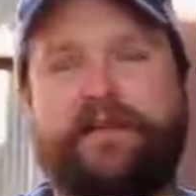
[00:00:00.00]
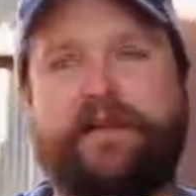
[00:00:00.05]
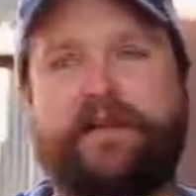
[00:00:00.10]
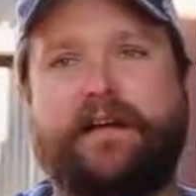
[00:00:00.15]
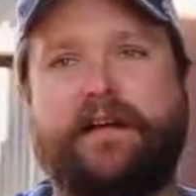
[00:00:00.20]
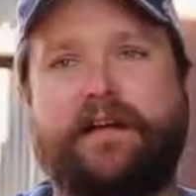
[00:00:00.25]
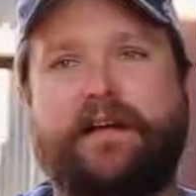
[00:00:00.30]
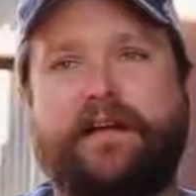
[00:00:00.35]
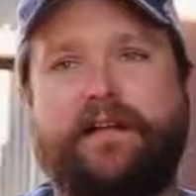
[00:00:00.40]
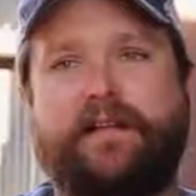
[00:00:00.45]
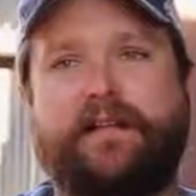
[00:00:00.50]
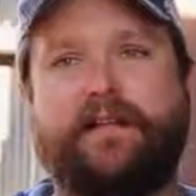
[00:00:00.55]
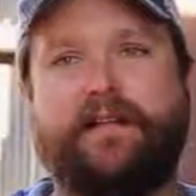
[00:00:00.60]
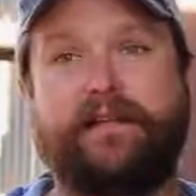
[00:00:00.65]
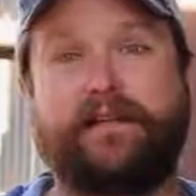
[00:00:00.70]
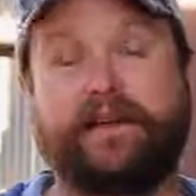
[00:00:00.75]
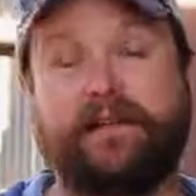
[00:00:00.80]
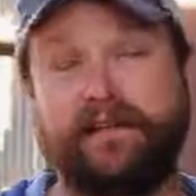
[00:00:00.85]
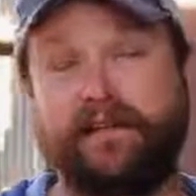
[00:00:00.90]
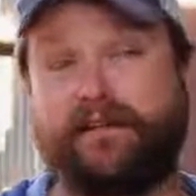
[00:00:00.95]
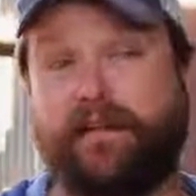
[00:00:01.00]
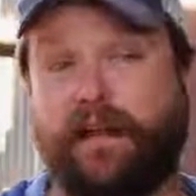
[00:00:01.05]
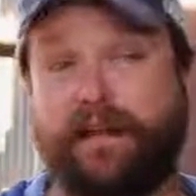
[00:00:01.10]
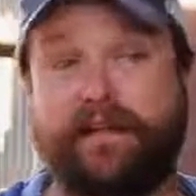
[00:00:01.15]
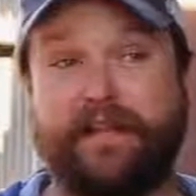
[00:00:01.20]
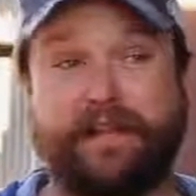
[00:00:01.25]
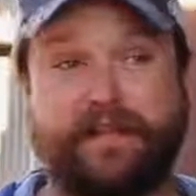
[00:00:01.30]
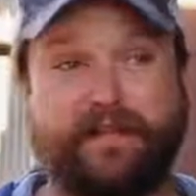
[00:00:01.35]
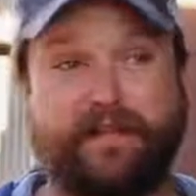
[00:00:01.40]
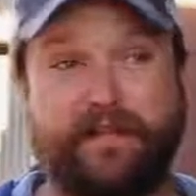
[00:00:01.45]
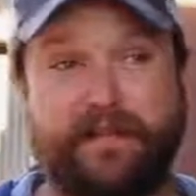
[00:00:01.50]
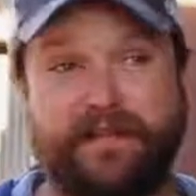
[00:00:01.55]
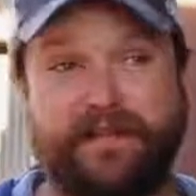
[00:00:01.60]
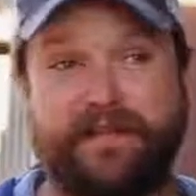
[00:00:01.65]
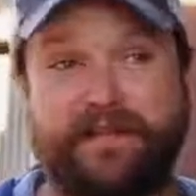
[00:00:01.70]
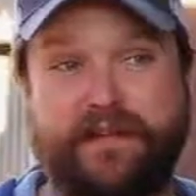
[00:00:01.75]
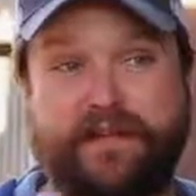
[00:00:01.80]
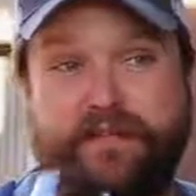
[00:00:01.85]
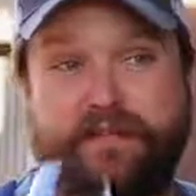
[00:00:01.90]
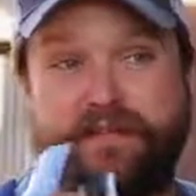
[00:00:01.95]
and I think a lot of that's from the
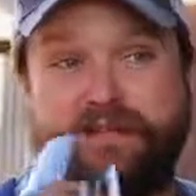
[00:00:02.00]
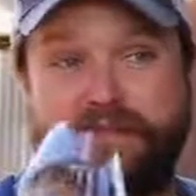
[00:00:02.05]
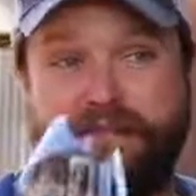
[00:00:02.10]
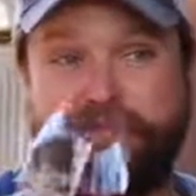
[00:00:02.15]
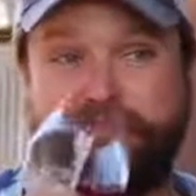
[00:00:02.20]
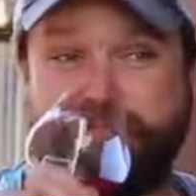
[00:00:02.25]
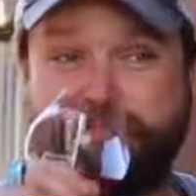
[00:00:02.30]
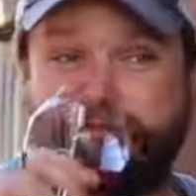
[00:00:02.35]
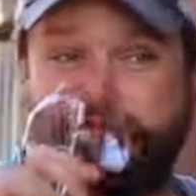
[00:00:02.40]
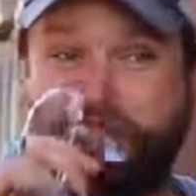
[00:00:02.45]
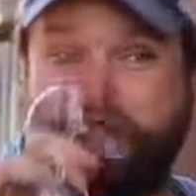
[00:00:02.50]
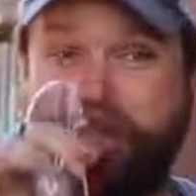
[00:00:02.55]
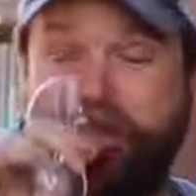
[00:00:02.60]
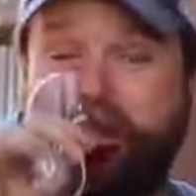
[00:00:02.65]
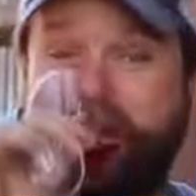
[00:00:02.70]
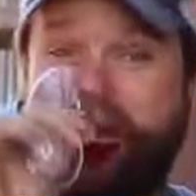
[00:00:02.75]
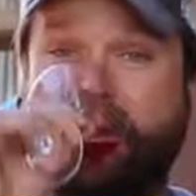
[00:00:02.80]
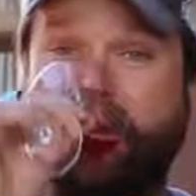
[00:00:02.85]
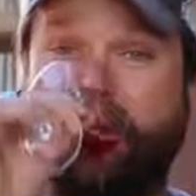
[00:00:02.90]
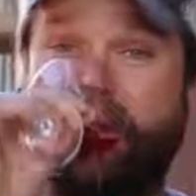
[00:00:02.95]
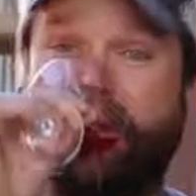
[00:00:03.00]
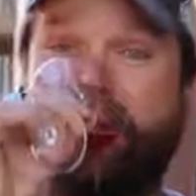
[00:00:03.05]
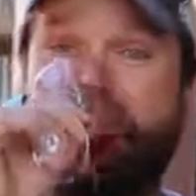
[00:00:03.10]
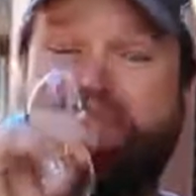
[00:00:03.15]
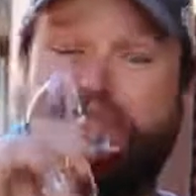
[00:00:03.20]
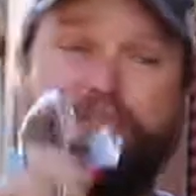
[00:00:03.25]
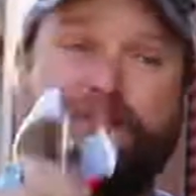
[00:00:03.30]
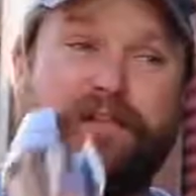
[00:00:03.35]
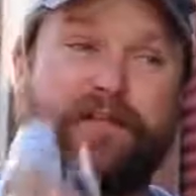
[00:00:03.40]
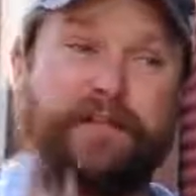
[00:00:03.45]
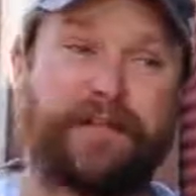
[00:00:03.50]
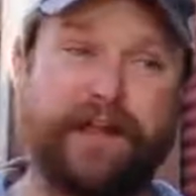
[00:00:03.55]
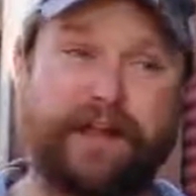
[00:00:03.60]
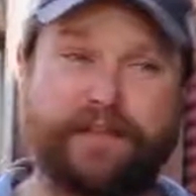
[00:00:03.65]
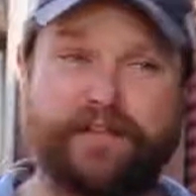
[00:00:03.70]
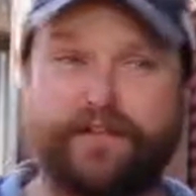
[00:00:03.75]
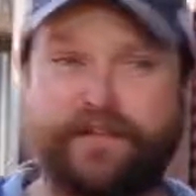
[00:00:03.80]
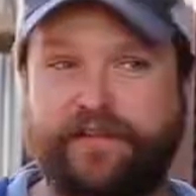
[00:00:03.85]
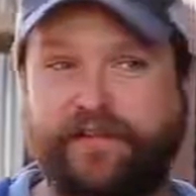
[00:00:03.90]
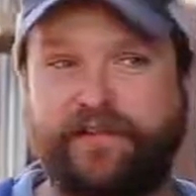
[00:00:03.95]
stems. There's some
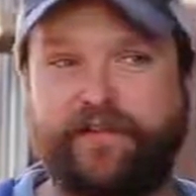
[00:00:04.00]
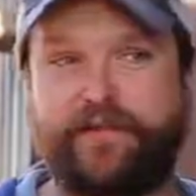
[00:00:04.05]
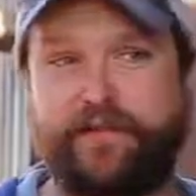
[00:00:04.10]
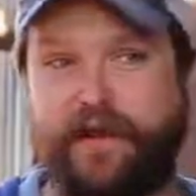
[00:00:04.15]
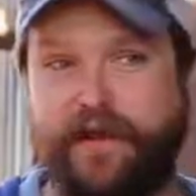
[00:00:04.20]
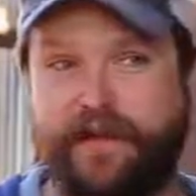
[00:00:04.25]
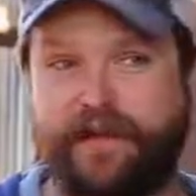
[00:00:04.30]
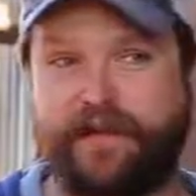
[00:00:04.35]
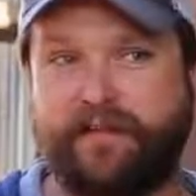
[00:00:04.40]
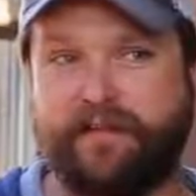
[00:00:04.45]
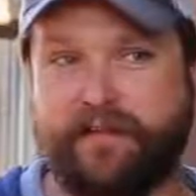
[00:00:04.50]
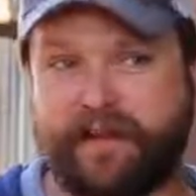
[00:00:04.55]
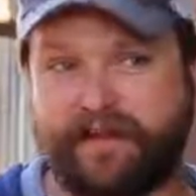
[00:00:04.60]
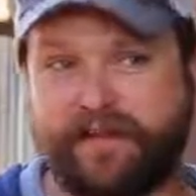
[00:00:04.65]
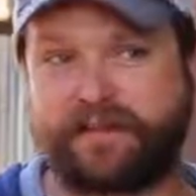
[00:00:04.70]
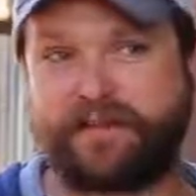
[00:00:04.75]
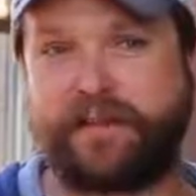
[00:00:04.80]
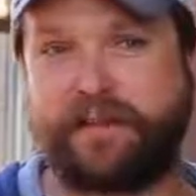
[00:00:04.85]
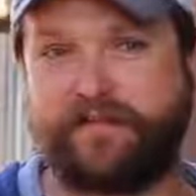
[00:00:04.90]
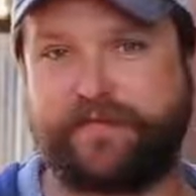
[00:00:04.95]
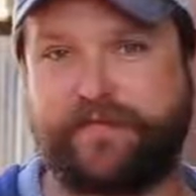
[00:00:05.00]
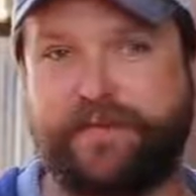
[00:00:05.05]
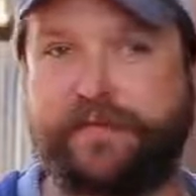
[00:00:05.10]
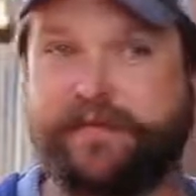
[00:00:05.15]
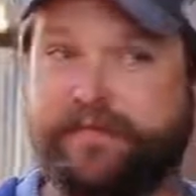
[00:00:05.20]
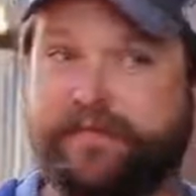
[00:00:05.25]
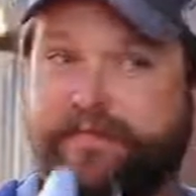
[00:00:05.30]
guts to this wine, a lot of stuffing.